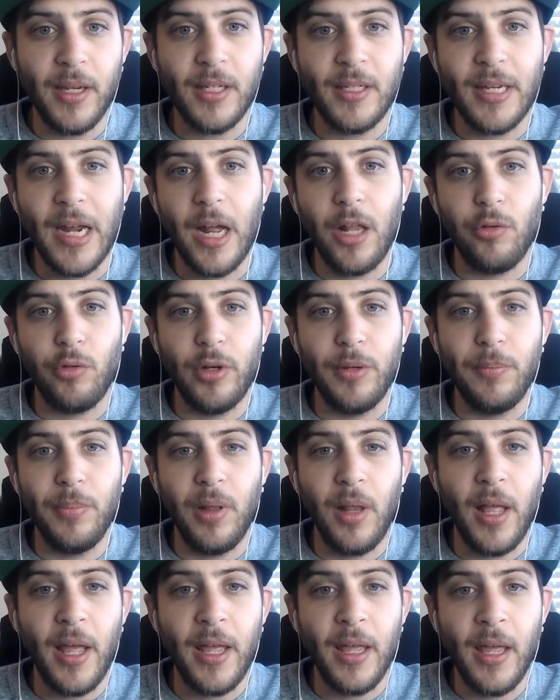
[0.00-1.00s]
salary
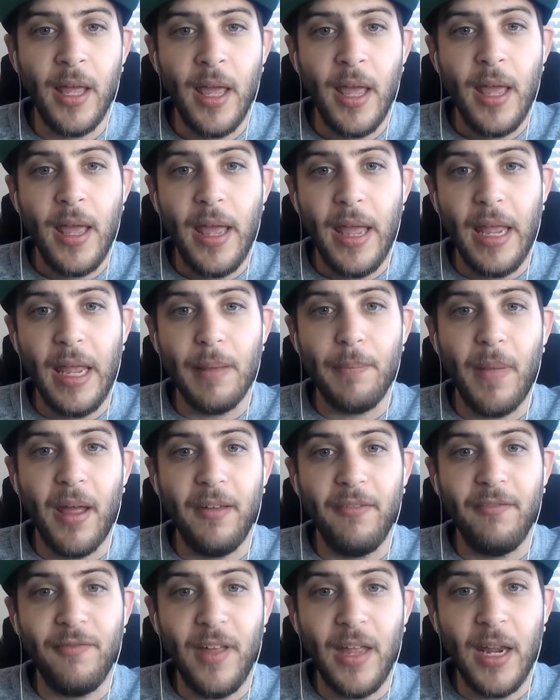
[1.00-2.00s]
play, and my
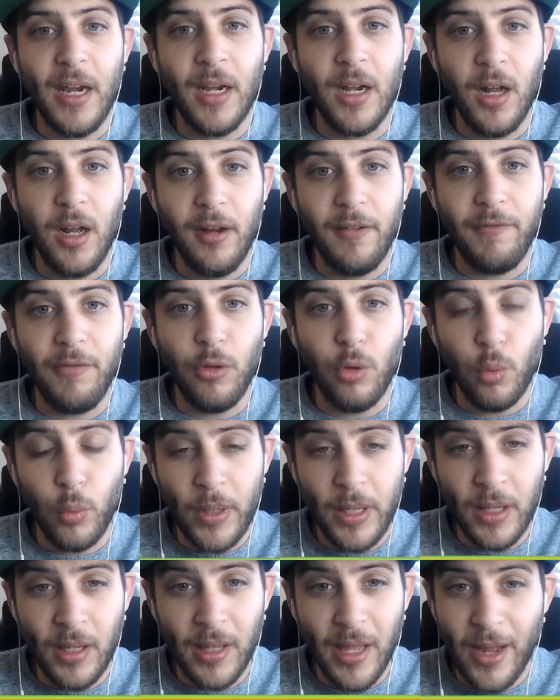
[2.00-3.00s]
fade of the week.